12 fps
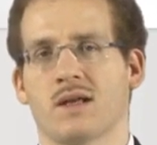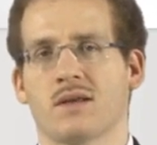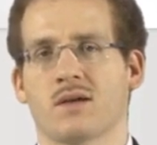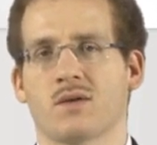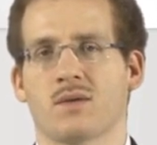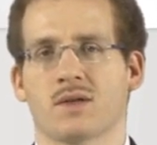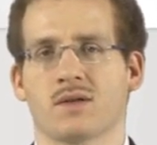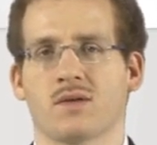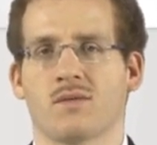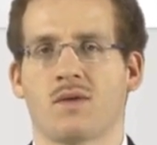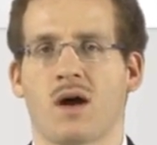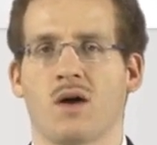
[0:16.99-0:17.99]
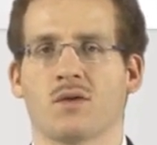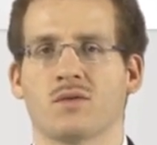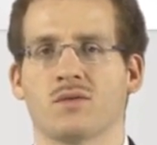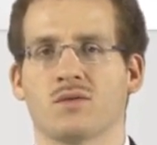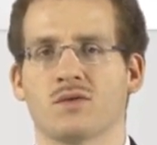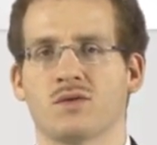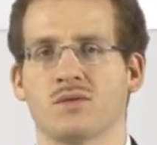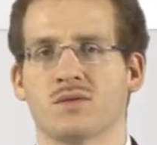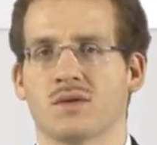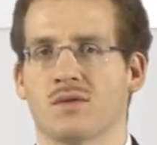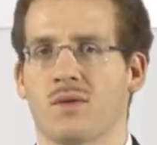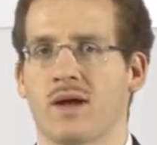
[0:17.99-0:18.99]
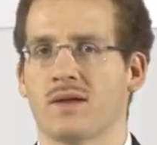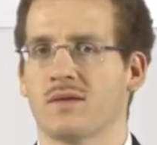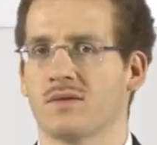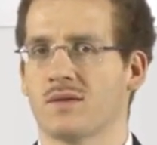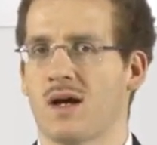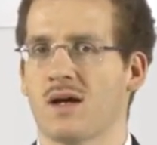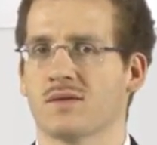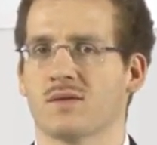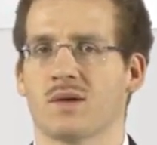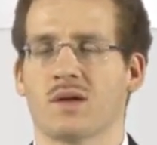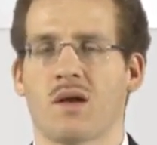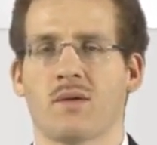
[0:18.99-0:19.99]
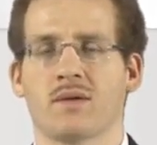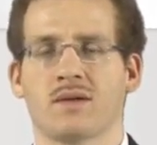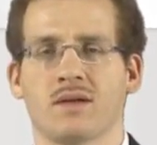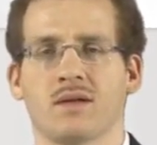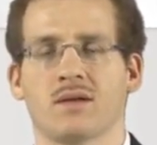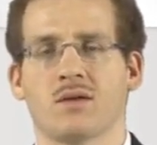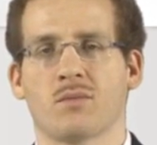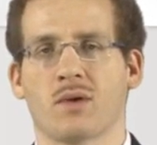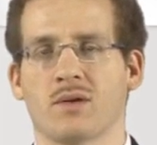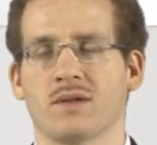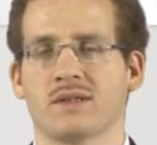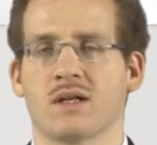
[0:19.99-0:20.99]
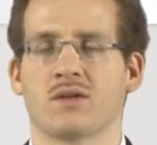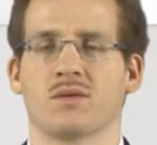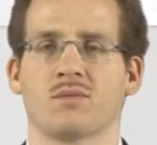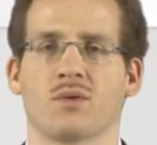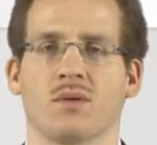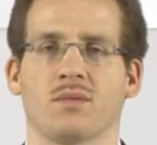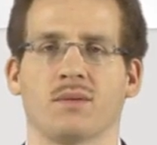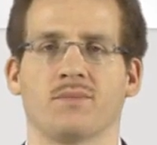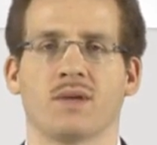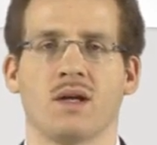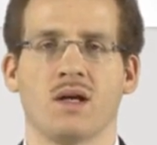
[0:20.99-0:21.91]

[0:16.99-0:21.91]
and the question of how to choose the right task granularity in your parallelization problem.